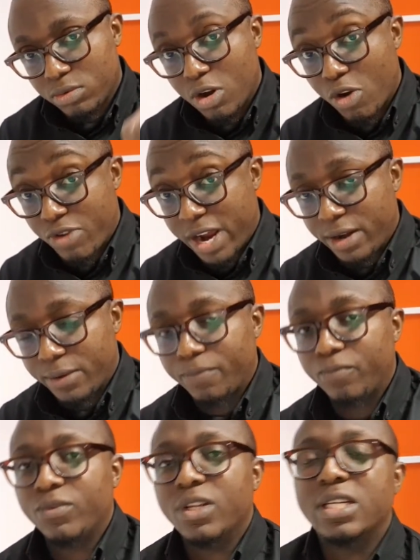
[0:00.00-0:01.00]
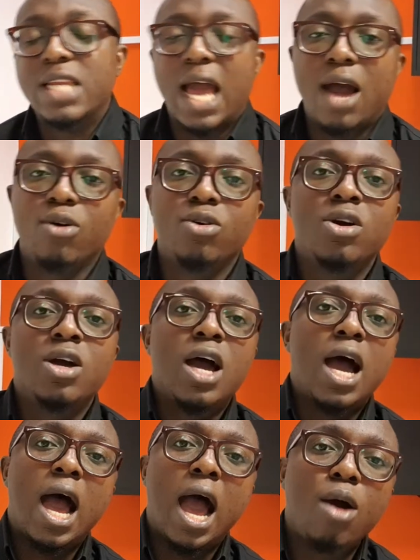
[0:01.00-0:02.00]
All right? Now,
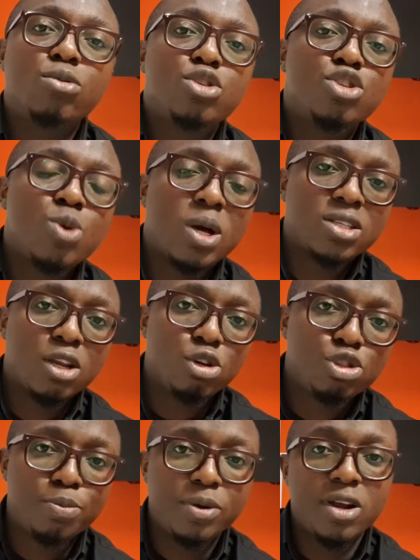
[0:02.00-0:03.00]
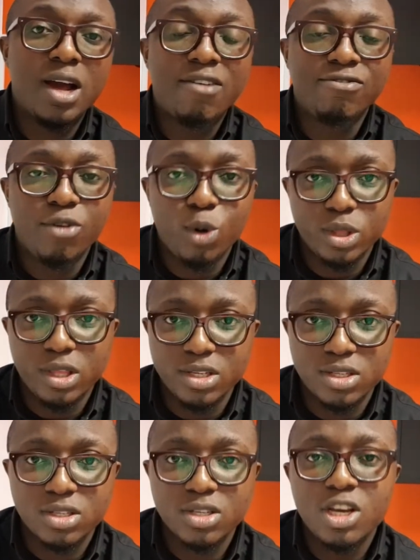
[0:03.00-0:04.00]
how do you as an entrepreneur avoid
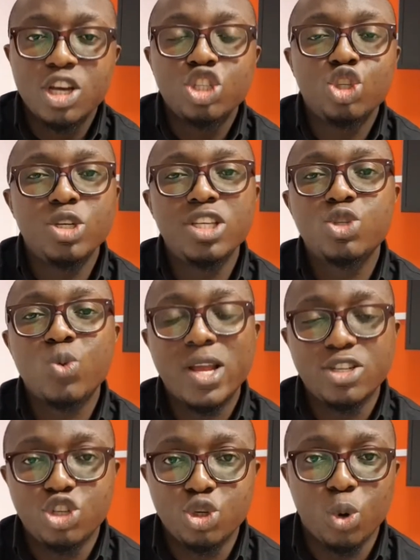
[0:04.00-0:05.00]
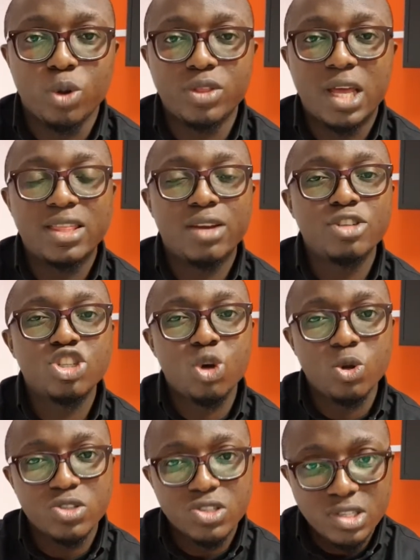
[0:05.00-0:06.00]
this? You need to ensure that there is
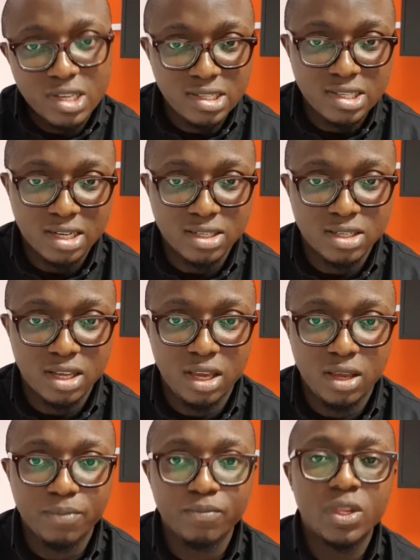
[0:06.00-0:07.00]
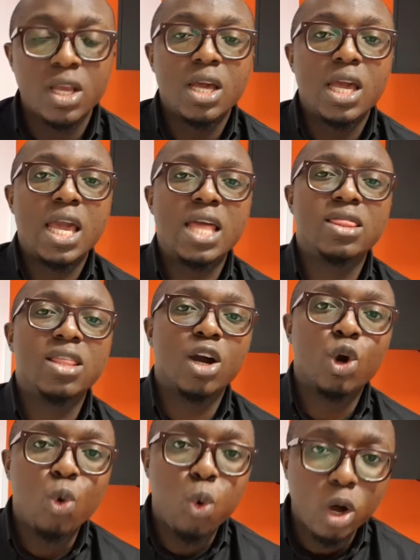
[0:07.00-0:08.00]
consistency in the
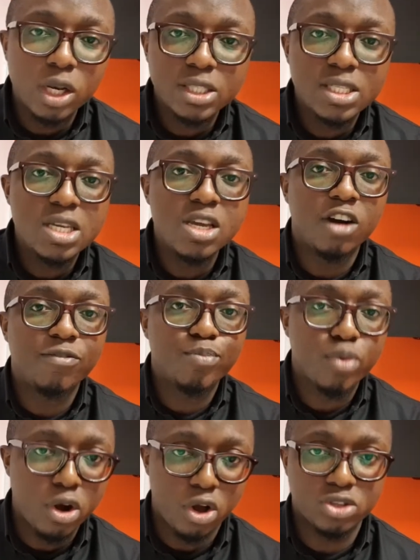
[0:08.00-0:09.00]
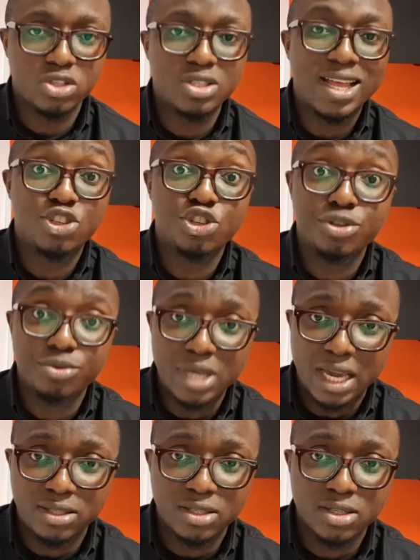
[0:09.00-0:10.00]
quality of products that you
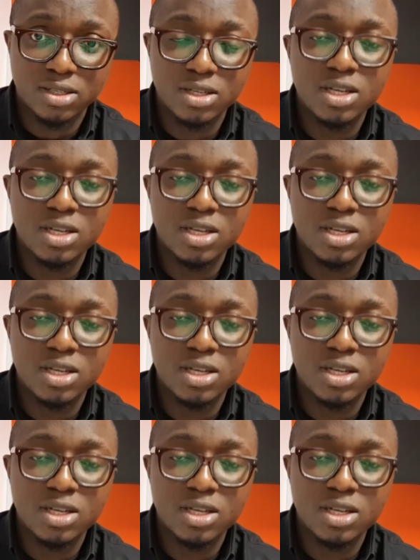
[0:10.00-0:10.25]
create.